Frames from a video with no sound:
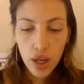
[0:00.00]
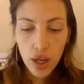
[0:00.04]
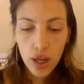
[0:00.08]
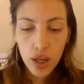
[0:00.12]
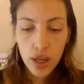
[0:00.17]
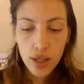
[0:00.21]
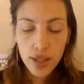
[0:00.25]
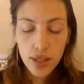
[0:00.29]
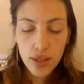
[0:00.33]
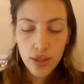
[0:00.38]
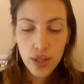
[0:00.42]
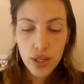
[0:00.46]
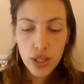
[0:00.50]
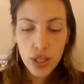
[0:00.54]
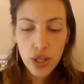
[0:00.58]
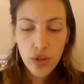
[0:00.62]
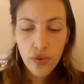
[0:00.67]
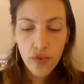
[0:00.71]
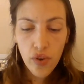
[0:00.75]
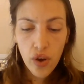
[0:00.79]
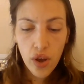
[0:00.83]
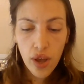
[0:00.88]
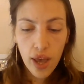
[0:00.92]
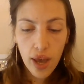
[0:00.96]
centiliters
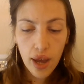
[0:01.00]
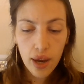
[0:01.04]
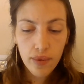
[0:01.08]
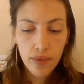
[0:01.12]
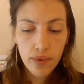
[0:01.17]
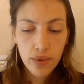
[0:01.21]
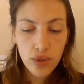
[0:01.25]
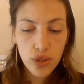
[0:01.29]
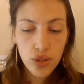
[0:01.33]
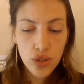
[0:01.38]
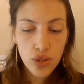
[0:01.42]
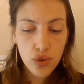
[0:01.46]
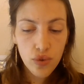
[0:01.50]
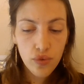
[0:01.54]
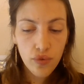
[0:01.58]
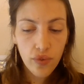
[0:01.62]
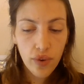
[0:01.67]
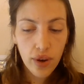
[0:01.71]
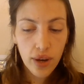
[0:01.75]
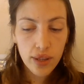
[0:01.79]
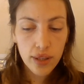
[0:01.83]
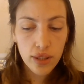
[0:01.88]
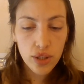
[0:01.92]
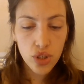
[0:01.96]
of carbon
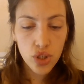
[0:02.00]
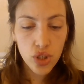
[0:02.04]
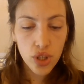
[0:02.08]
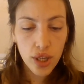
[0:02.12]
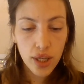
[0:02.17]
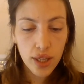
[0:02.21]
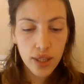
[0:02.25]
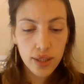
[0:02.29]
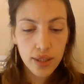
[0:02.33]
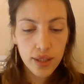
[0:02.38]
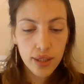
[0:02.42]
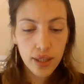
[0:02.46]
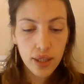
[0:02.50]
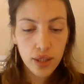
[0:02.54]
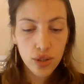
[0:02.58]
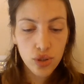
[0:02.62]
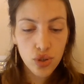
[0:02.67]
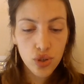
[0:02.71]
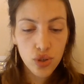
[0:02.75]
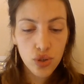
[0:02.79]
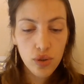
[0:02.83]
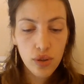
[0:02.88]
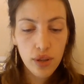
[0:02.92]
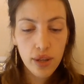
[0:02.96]
disulfide and shake until
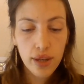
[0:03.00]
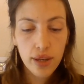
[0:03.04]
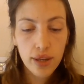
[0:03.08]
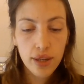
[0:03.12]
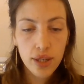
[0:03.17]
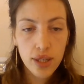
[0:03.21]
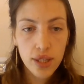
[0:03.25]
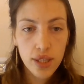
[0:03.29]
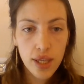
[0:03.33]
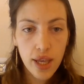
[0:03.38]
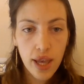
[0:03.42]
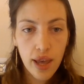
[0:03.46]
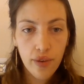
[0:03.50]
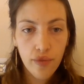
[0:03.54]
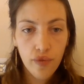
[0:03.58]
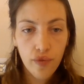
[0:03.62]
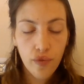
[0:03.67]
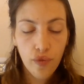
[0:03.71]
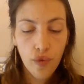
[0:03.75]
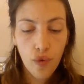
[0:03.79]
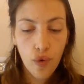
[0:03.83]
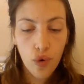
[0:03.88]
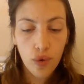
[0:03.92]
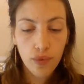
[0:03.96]
2 layers have
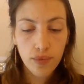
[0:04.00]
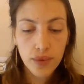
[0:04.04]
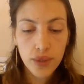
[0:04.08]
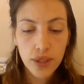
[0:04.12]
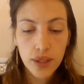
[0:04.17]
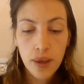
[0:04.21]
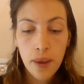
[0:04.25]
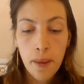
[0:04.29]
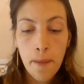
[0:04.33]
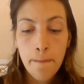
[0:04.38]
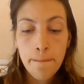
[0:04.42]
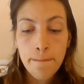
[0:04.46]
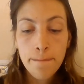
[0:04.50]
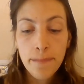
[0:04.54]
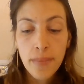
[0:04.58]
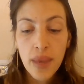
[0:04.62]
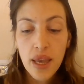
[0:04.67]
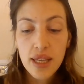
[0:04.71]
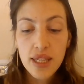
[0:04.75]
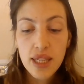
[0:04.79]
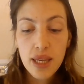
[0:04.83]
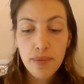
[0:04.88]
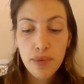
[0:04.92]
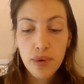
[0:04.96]
formed.
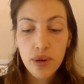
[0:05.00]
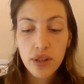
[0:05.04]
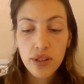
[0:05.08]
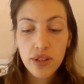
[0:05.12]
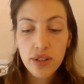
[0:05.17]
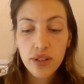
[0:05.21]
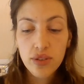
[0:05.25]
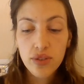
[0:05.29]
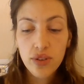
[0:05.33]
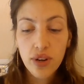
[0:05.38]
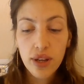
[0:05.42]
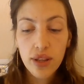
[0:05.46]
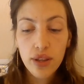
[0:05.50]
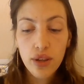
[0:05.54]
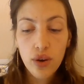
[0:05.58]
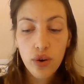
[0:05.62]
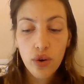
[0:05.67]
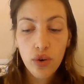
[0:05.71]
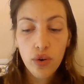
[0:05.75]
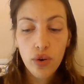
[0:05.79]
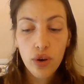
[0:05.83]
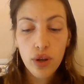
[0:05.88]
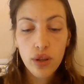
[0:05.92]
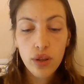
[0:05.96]
Separate and dry the
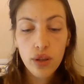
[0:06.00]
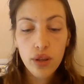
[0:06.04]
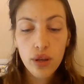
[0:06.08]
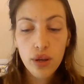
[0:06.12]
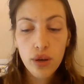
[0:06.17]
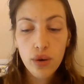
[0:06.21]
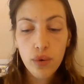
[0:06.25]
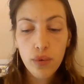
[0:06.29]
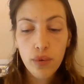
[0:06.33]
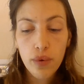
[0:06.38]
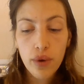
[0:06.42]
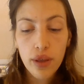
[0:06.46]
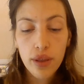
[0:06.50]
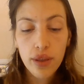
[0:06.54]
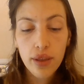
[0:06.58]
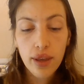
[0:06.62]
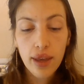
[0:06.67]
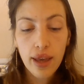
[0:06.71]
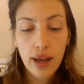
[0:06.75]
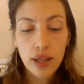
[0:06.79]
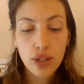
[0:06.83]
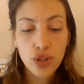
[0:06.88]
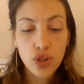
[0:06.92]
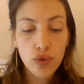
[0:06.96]
oil with
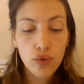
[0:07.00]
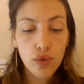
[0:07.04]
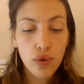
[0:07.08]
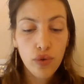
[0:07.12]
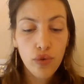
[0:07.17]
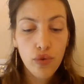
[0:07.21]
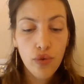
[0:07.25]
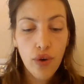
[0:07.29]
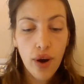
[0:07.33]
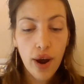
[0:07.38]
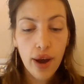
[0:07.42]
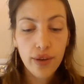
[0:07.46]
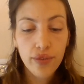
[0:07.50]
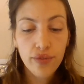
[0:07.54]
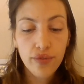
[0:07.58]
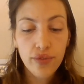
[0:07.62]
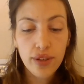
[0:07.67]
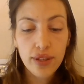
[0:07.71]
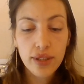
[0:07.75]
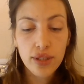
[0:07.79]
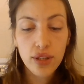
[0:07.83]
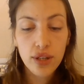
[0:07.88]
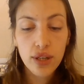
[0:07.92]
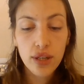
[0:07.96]
calcium chloride.
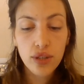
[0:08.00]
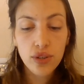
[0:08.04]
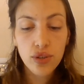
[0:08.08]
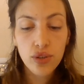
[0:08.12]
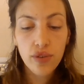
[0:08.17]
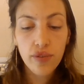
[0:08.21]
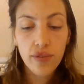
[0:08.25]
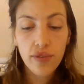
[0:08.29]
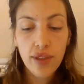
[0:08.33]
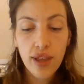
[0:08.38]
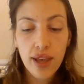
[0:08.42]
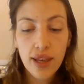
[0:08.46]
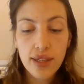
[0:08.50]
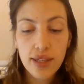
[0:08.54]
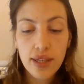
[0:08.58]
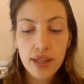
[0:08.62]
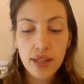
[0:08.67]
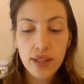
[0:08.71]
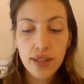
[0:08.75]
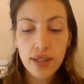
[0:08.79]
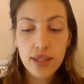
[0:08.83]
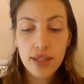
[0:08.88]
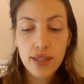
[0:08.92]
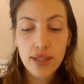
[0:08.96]
Filter into a flask
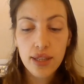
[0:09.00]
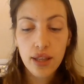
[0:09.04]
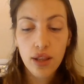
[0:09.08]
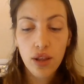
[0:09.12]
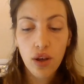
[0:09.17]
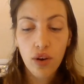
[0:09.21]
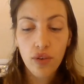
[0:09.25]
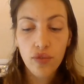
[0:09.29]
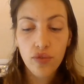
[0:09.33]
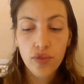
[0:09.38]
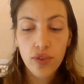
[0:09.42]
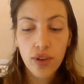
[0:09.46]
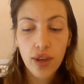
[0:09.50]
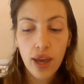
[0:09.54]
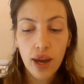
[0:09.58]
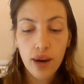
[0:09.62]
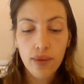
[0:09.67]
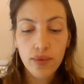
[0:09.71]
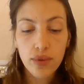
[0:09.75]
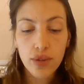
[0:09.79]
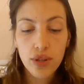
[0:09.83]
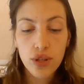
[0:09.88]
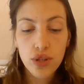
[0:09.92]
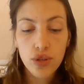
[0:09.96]
and distill off the
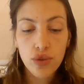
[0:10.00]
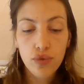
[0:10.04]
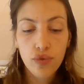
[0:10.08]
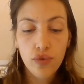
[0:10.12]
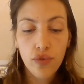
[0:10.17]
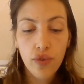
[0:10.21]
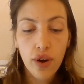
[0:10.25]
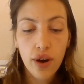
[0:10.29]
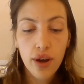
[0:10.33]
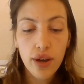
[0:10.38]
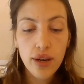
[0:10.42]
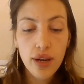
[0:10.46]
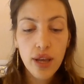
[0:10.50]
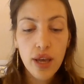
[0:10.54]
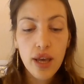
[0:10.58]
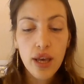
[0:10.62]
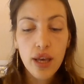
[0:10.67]
carbon disulfide.